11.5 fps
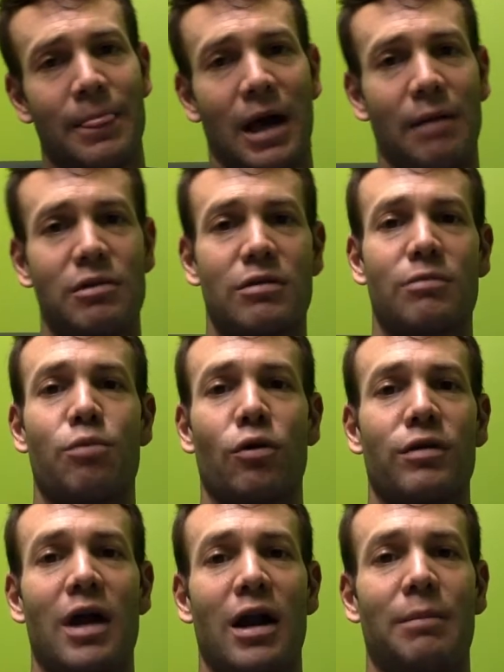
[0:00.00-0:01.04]
I'm just
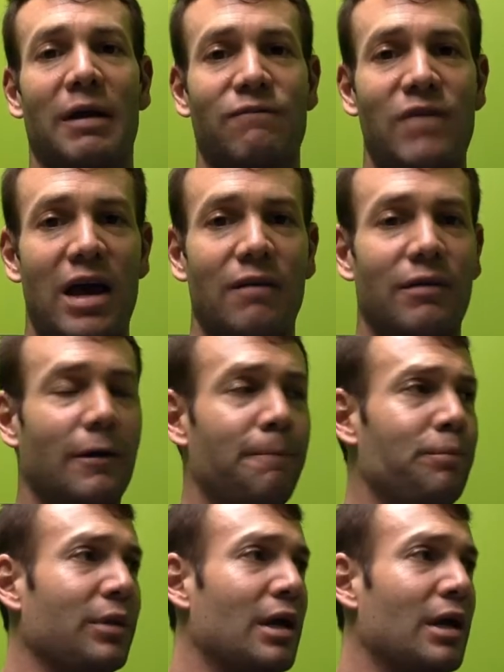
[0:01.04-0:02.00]
personally not a big fan of it.